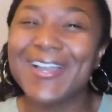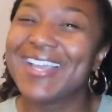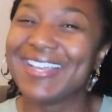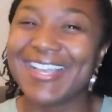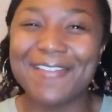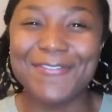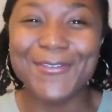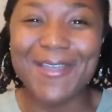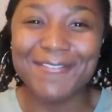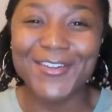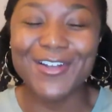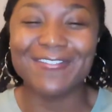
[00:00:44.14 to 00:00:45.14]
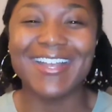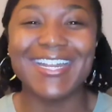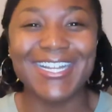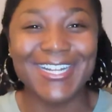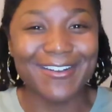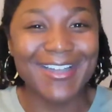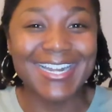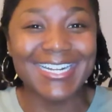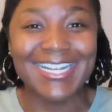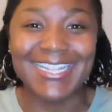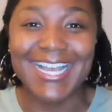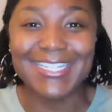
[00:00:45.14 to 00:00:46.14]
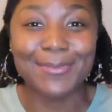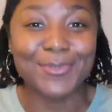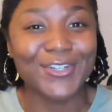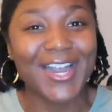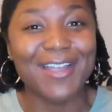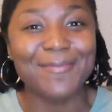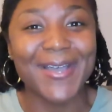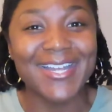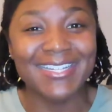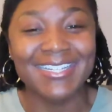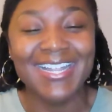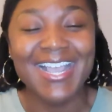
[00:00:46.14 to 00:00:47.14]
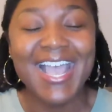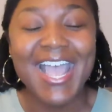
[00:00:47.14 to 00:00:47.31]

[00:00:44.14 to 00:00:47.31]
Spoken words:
if you haven't already, go ahead and hit that subscribe button.